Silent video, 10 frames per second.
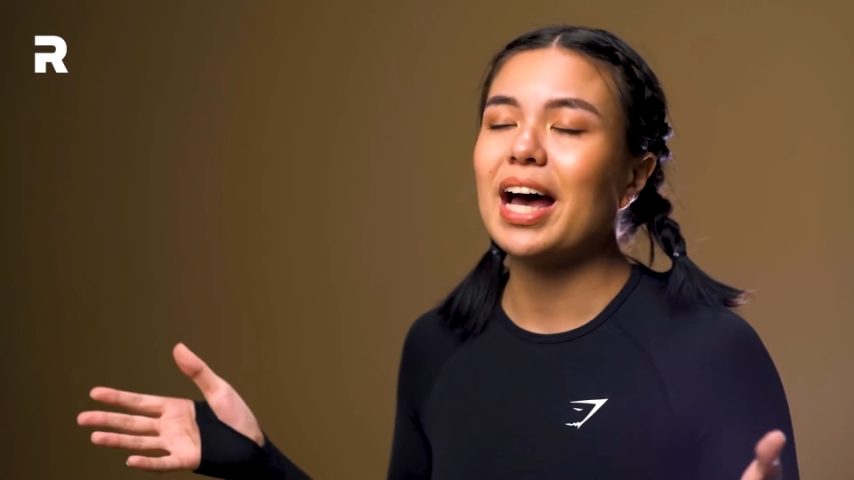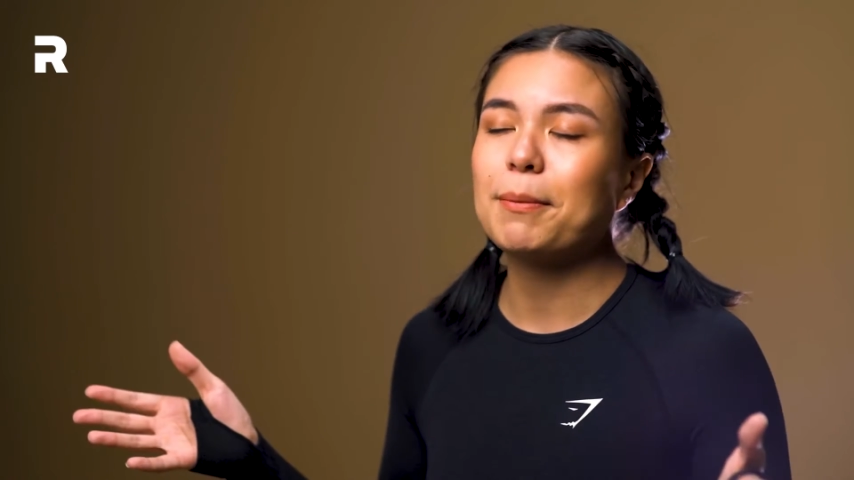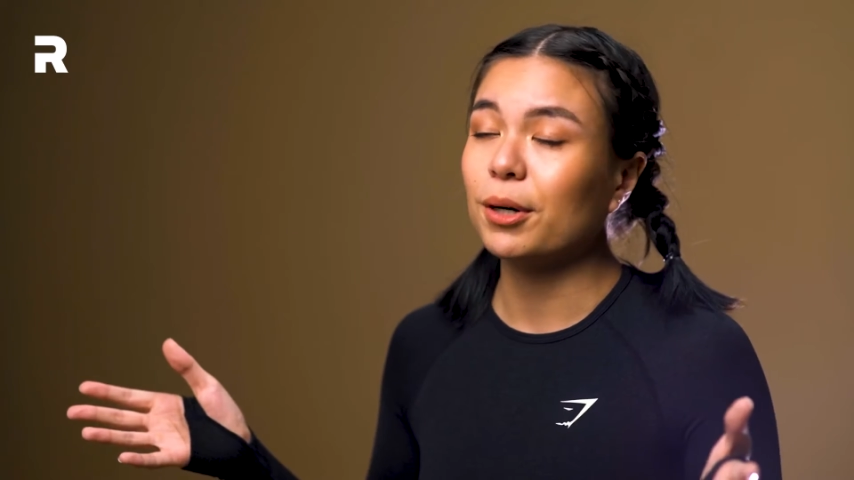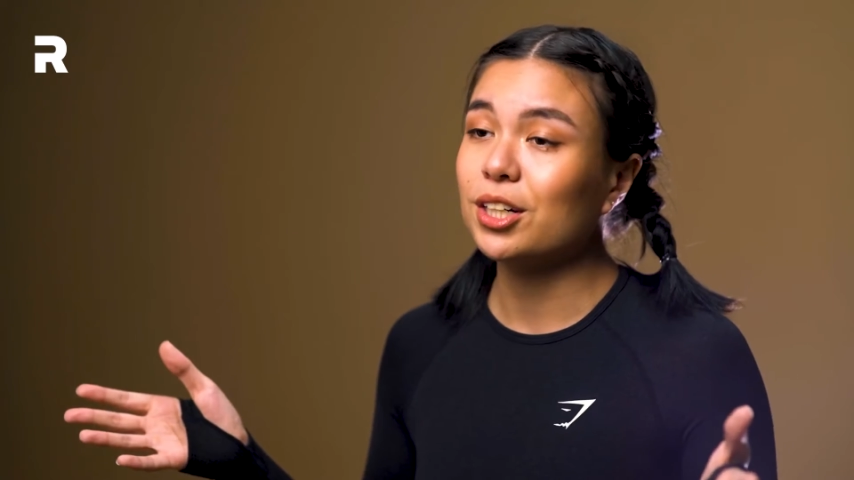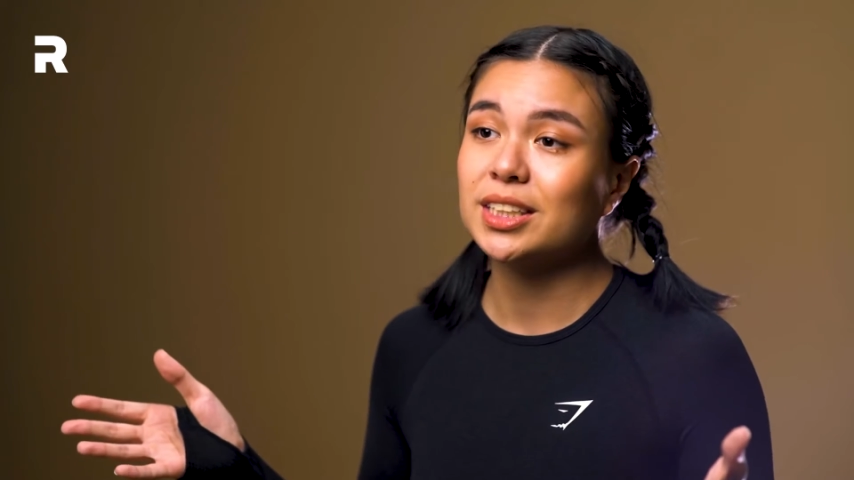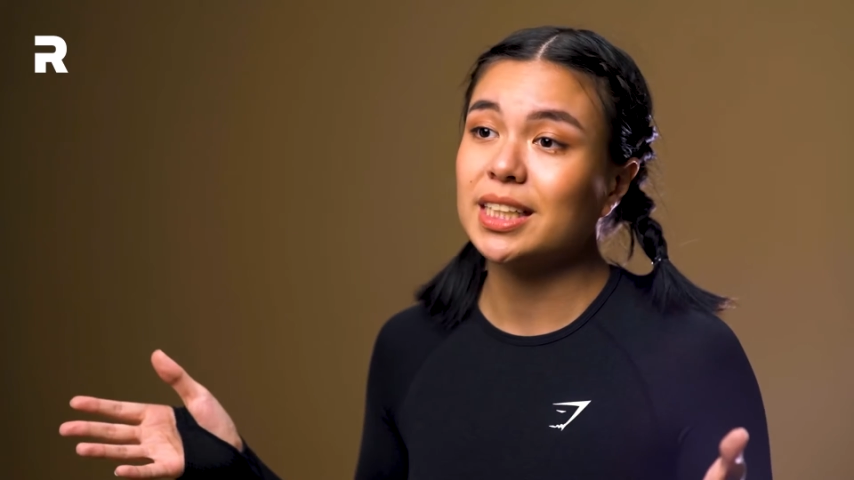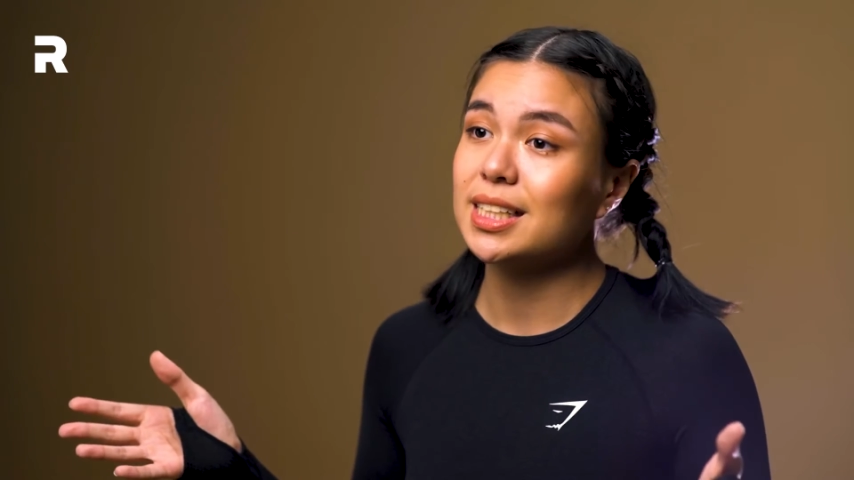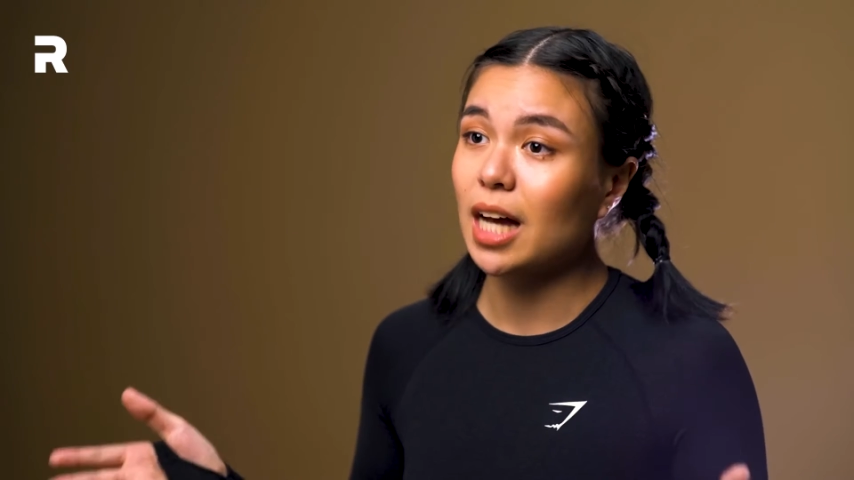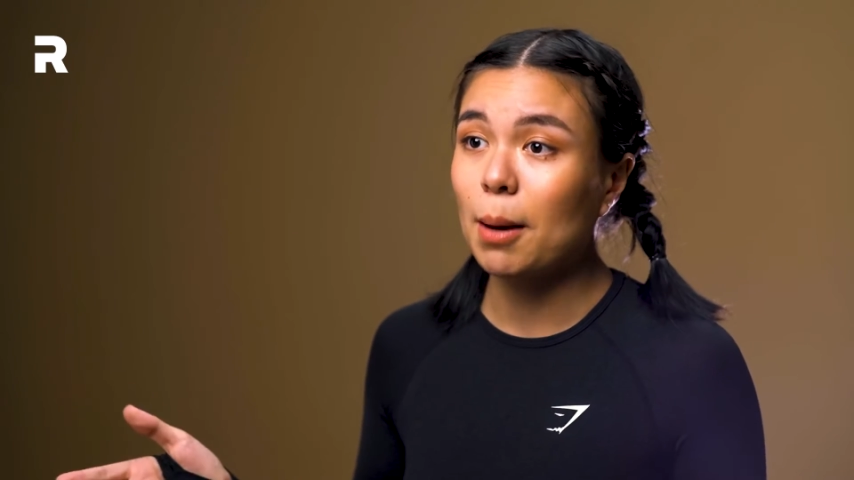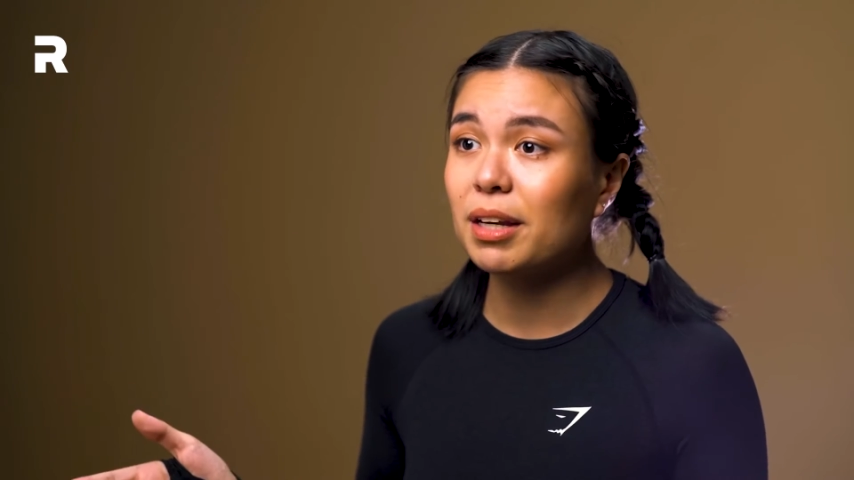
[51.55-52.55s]
that person
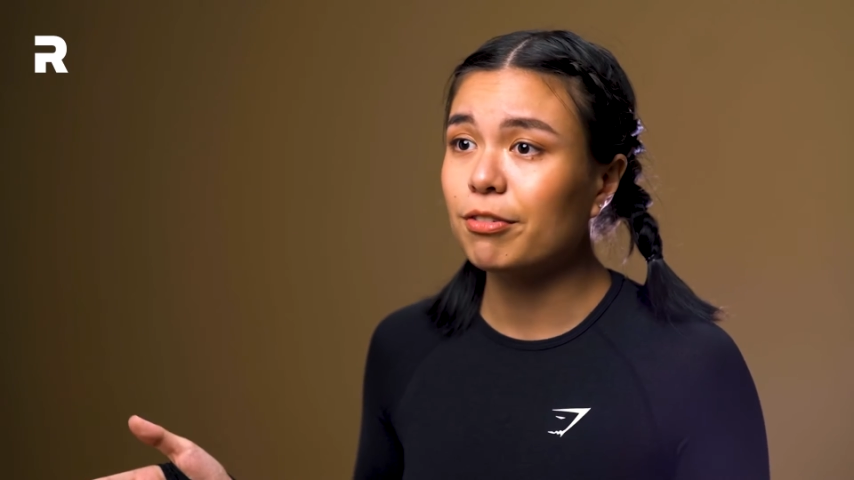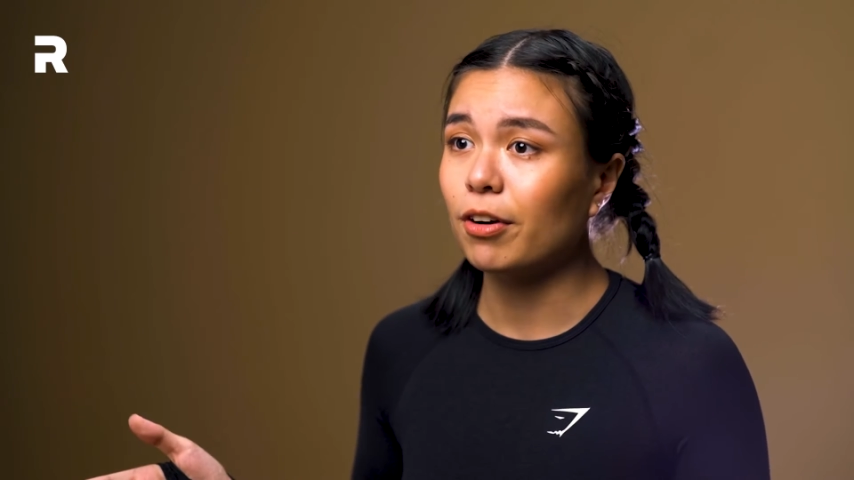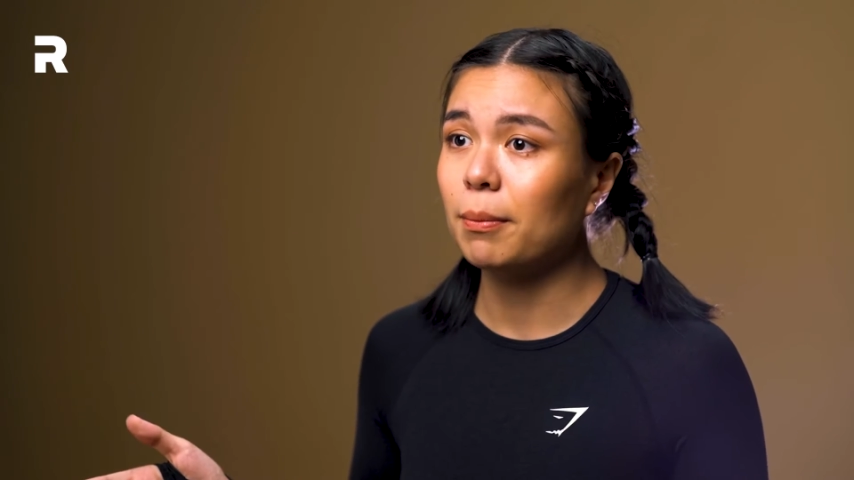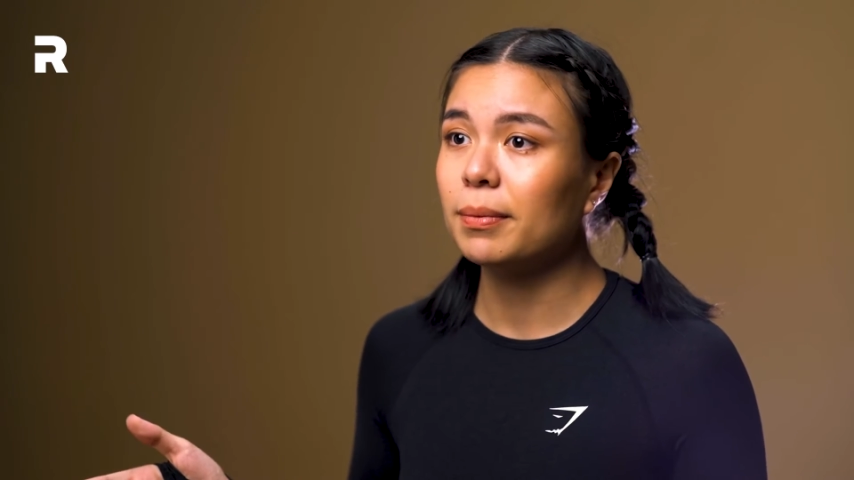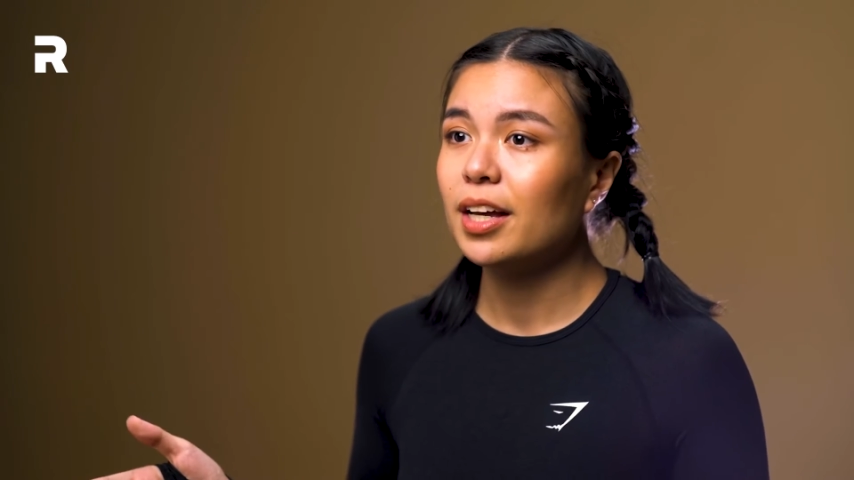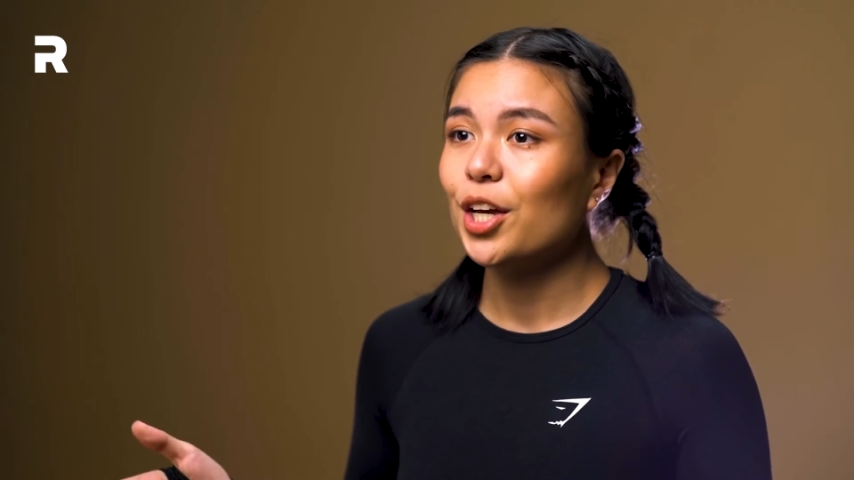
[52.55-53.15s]
is coming from.